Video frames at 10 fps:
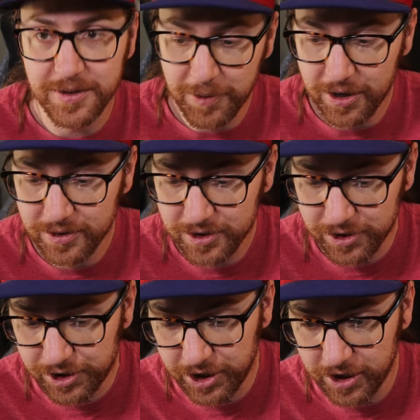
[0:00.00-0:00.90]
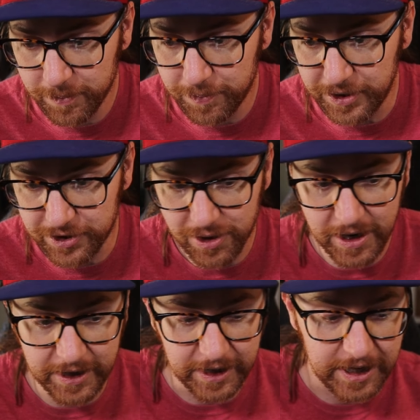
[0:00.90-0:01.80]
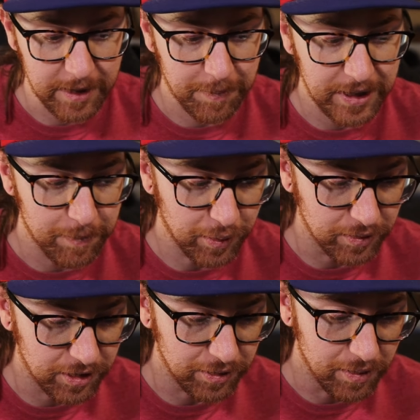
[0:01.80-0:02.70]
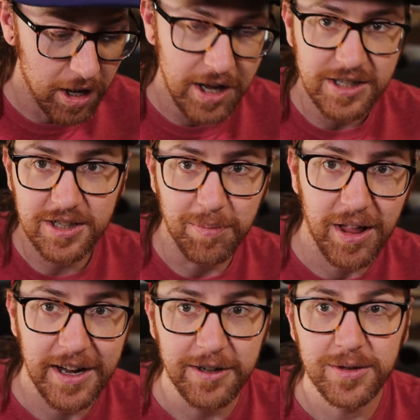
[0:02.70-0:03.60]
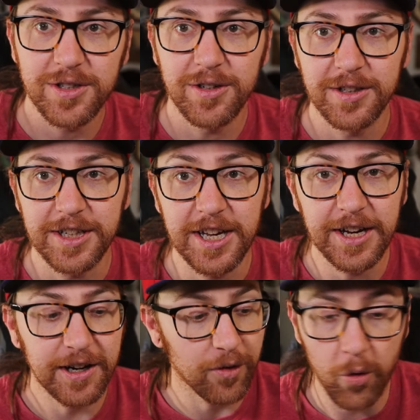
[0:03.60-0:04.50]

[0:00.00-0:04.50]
sponsorship, be trying to get people to supply you certain gear,